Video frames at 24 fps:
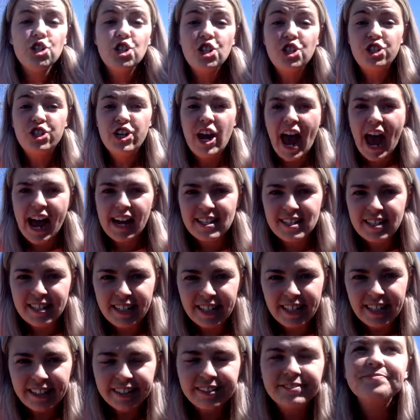
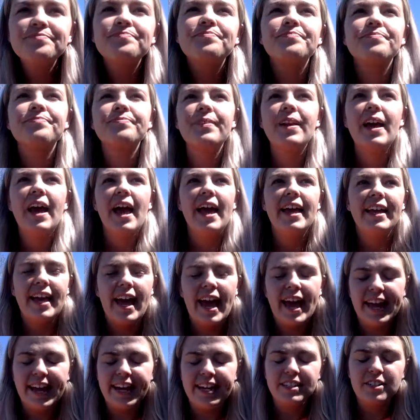Jackson
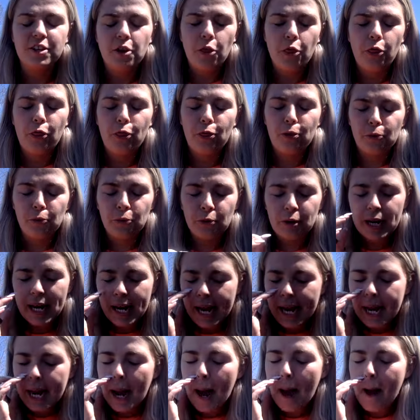ate
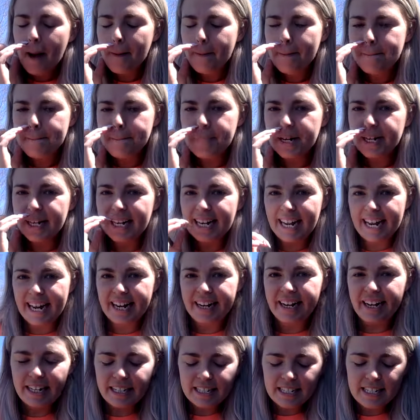3
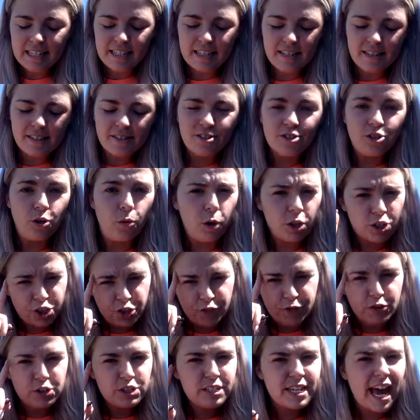bananas. So what's your
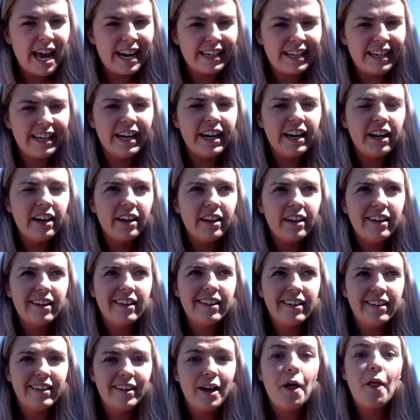first addend?
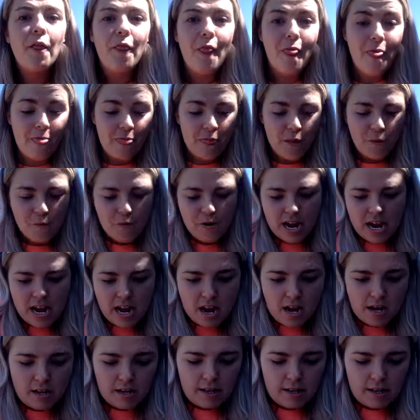3.